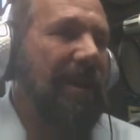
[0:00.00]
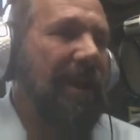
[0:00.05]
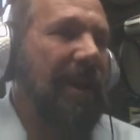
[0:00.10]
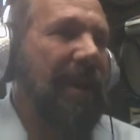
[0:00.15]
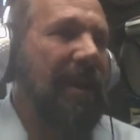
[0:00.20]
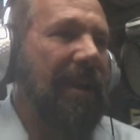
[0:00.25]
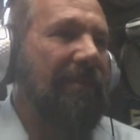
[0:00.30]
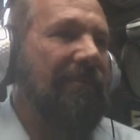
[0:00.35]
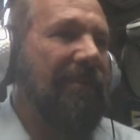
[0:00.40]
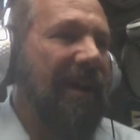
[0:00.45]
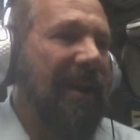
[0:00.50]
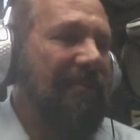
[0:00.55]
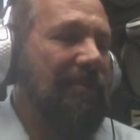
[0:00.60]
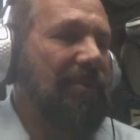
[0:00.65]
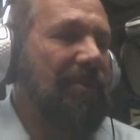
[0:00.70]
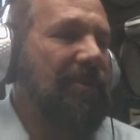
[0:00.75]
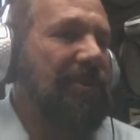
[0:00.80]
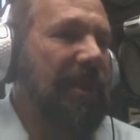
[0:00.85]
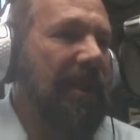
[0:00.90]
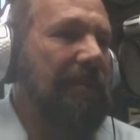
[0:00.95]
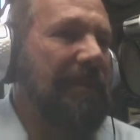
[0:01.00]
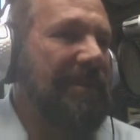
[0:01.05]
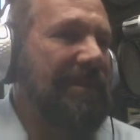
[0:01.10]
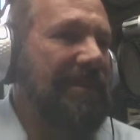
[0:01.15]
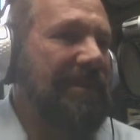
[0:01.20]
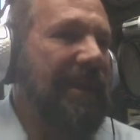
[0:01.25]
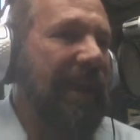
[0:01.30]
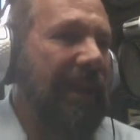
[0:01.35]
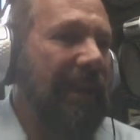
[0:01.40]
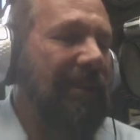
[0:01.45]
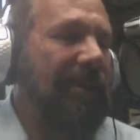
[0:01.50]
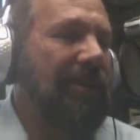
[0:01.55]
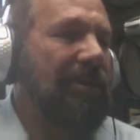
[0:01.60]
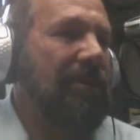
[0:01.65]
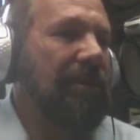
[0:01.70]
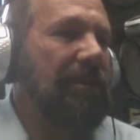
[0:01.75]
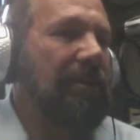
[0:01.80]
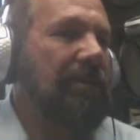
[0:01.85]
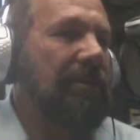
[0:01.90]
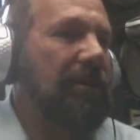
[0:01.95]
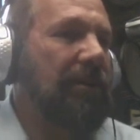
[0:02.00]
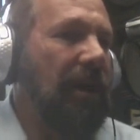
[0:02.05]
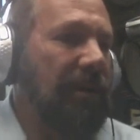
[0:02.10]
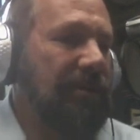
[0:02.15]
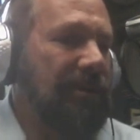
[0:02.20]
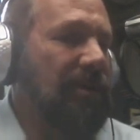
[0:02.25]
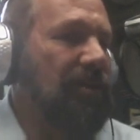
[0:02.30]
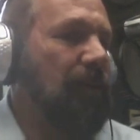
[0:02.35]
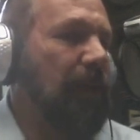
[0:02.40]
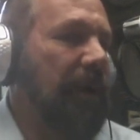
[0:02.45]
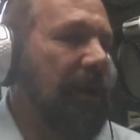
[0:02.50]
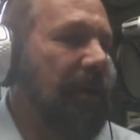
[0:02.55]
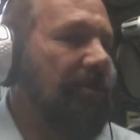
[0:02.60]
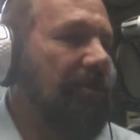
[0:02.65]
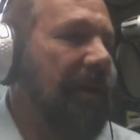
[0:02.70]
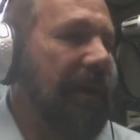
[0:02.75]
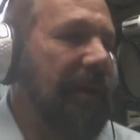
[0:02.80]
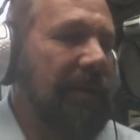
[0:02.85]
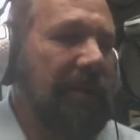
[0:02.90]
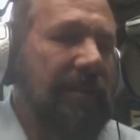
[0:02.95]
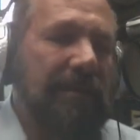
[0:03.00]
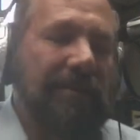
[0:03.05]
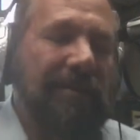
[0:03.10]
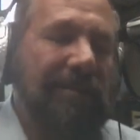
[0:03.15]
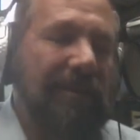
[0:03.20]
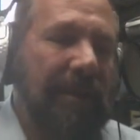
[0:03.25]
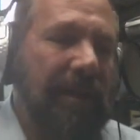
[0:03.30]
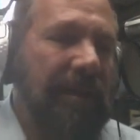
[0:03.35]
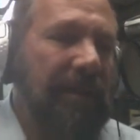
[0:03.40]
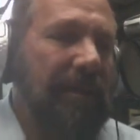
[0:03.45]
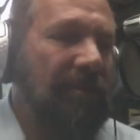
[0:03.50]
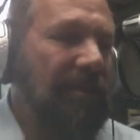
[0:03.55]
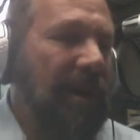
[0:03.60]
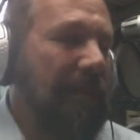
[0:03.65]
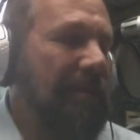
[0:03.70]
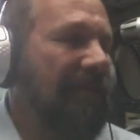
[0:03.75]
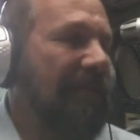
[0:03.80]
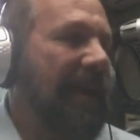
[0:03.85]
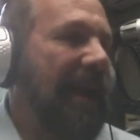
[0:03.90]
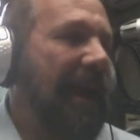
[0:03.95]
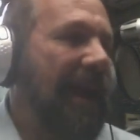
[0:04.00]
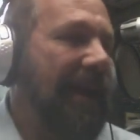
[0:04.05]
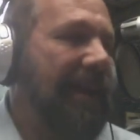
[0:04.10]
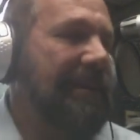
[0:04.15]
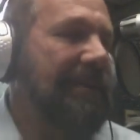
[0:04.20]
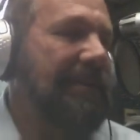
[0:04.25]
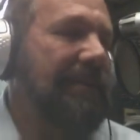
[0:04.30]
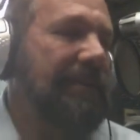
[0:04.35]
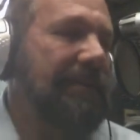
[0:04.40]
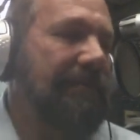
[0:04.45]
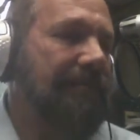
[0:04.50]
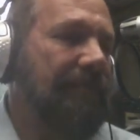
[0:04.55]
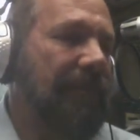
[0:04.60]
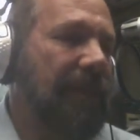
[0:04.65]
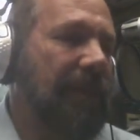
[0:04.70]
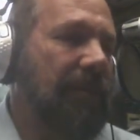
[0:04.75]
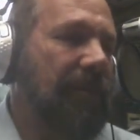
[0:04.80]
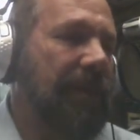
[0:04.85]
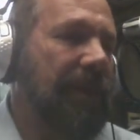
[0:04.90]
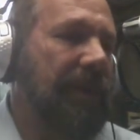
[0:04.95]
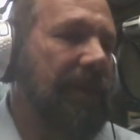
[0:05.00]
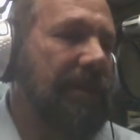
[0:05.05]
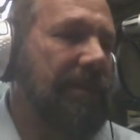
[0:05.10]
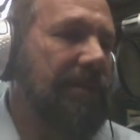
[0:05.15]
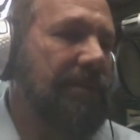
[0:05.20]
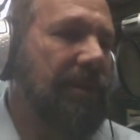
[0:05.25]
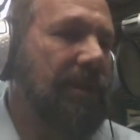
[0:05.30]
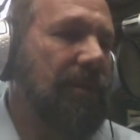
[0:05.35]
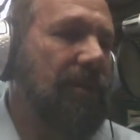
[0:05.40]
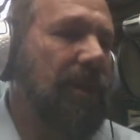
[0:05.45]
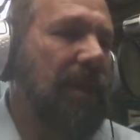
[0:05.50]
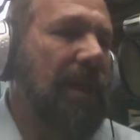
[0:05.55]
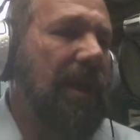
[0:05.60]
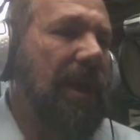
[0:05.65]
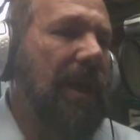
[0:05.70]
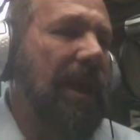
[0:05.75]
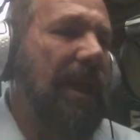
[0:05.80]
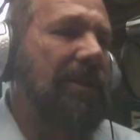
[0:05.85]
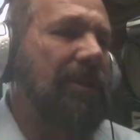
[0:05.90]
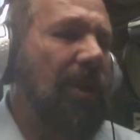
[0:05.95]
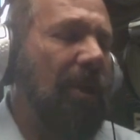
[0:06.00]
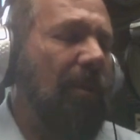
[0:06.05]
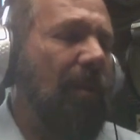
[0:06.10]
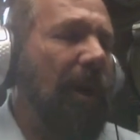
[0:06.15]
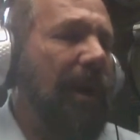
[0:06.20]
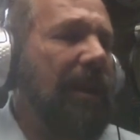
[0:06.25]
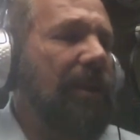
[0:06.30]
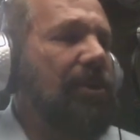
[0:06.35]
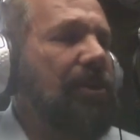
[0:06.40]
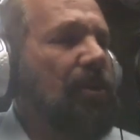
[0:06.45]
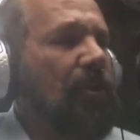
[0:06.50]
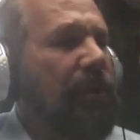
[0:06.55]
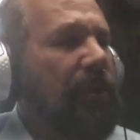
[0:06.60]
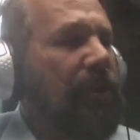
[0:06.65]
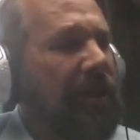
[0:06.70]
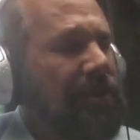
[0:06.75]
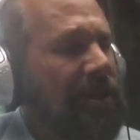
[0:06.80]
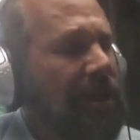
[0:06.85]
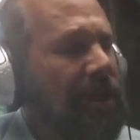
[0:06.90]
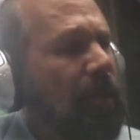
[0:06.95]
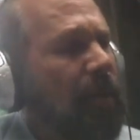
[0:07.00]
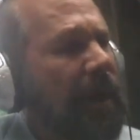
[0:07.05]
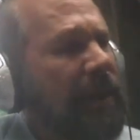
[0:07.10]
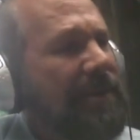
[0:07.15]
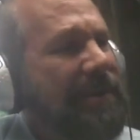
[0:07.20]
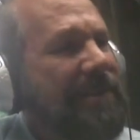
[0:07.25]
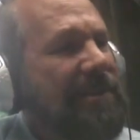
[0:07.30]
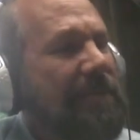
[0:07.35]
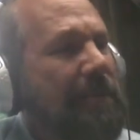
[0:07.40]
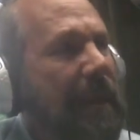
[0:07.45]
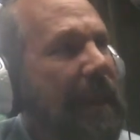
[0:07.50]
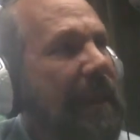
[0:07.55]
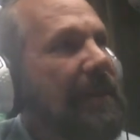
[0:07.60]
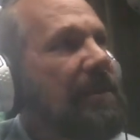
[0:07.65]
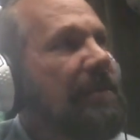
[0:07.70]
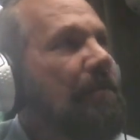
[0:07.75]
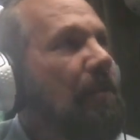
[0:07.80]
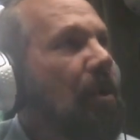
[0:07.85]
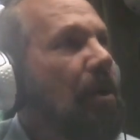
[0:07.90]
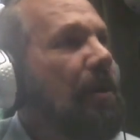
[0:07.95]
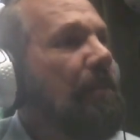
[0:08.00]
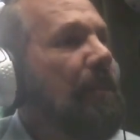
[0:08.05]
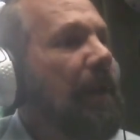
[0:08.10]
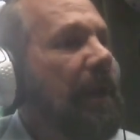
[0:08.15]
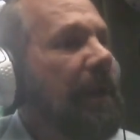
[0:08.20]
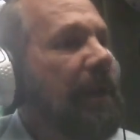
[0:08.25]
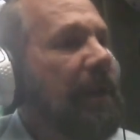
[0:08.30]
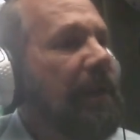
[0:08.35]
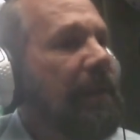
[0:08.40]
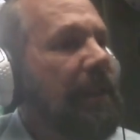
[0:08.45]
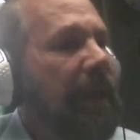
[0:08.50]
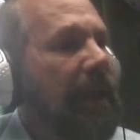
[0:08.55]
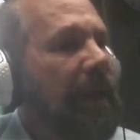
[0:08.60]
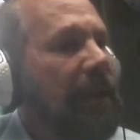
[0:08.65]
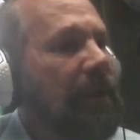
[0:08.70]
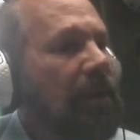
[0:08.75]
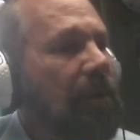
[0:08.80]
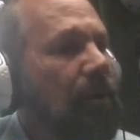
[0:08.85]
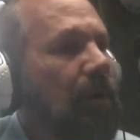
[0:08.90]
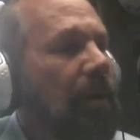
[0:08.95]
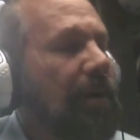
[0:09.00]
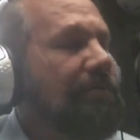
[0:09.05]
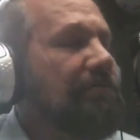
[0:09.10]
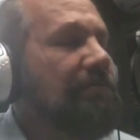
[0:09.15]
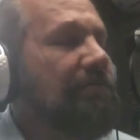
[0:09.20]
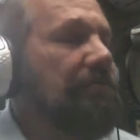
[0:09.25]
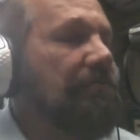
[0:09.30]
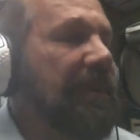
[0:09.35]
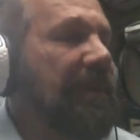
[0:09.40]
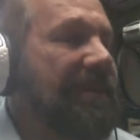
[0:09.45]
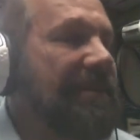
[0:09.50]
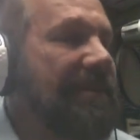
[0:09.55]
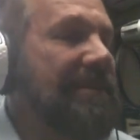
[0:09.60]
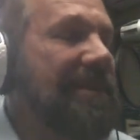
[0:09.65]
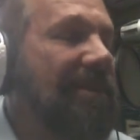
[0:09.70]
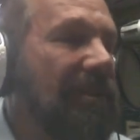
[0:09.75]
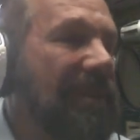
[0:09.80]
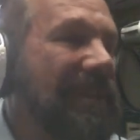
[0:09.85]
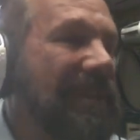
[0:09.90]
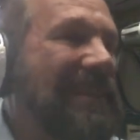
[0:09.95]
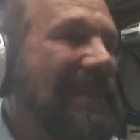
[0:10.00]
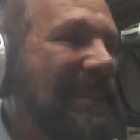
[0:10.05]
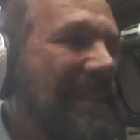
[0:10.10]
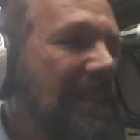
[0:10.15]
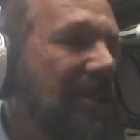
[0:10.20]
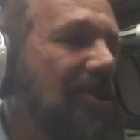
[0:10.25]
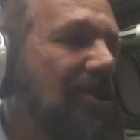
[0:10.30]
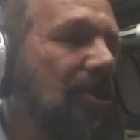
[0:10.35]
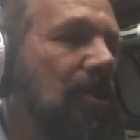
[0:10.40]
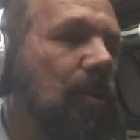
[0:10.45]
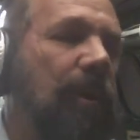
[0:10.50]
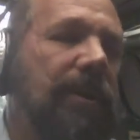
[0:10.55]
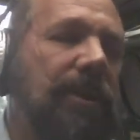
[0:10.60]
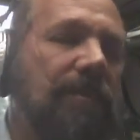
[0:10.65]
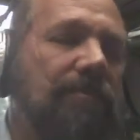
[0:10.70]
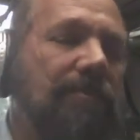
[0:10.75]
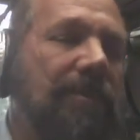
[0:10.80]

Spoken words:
a 5% mistake could cost you 20 grand at the drop of a hat. Okay, so, and you don't want to do things, you don't want to spend more money than you necessarily need to when you're